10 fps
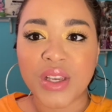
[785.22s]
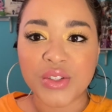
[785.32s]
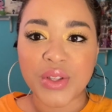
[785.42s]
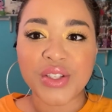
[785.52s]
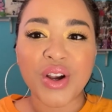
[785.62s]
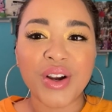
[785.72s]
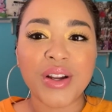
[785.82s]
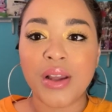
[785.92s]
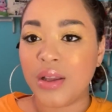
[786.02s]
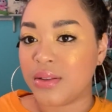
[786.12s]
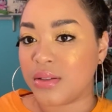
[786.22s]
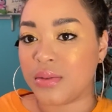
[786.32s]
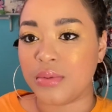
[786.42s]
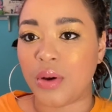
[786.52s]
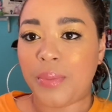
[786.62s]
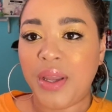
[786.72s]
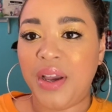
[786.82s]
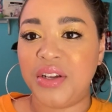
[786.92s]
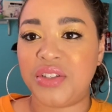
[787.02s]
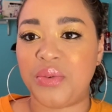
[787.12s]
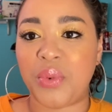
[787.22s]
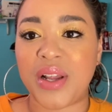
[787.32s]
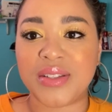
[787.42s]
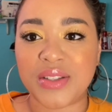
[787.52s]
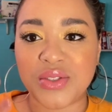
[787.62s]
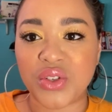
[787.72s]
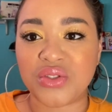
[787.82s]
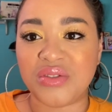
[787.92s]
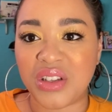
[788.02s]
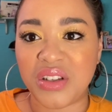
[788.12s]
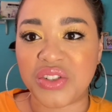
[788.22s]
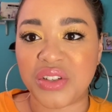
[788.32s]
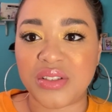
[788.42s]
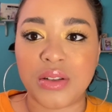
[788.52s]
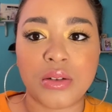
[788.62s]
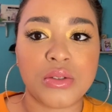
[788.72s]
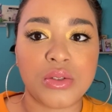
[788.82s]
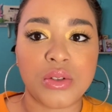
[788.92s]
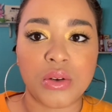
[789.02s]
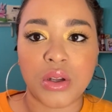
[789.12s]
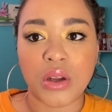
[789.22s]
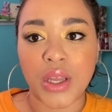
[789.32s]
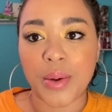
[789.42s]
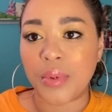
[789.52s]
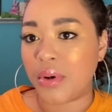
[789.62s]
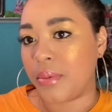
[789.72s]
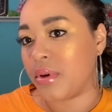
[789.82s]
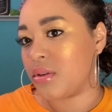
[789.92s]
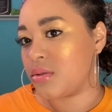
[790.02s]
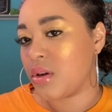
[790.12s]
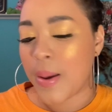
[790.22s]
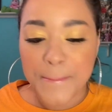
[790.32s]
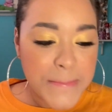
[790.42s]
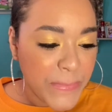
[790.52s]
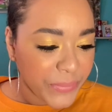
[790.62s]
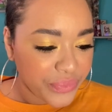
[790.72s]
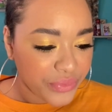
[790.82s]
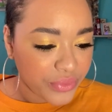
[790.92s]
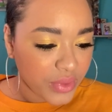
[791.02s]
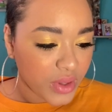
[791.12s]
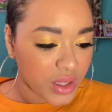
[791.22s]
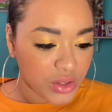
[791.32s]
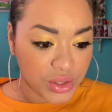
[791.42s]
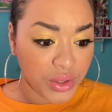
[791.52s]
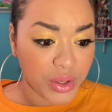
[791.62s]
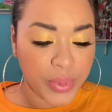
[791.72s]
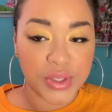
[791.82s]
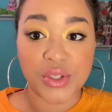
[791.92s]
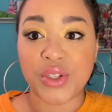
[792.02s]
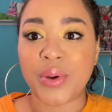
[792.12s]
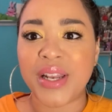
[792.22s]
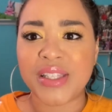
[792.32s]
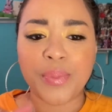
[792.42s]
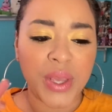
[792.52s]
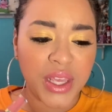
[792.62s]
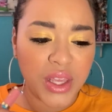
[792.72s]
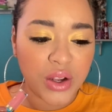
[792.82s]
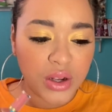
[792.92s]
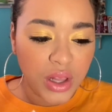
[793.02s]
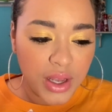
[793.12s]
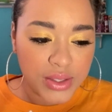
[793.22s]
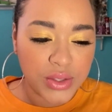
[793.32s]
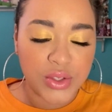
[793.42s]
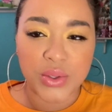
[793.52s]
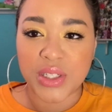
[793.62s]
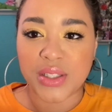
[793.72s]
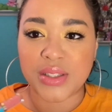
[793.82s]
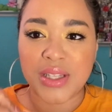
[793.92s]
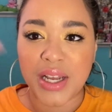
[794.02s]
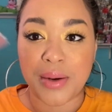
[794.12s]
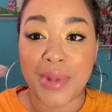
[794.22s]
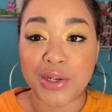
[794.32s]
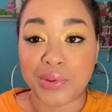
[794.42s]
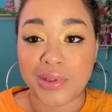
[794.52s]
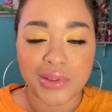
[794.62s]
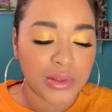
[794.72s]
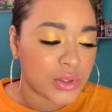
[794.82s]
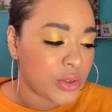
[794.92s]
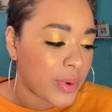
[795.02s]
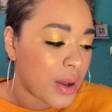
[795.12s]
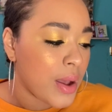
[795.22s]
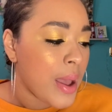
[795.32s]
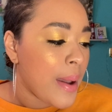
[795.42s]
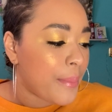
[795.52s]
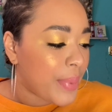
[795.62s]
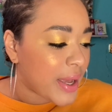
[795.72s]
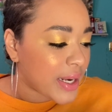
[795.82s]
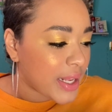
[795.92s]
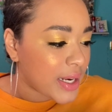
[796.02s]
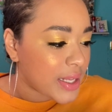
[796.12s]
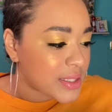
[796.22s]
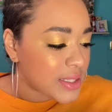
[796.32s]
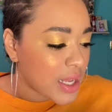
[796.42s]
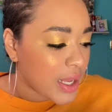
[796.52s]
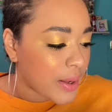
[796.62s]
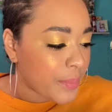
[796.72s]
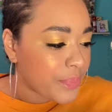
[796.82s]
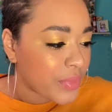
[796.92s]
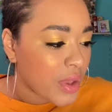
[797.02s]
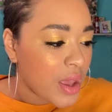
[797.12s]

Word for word: So these are this, oh my gosh, why does this look delicious? It looks so good on camera, oh my gosh. It looks so good in person too. It is a pink ear gloss, so it does it's not gonna match with this look too well, but it is um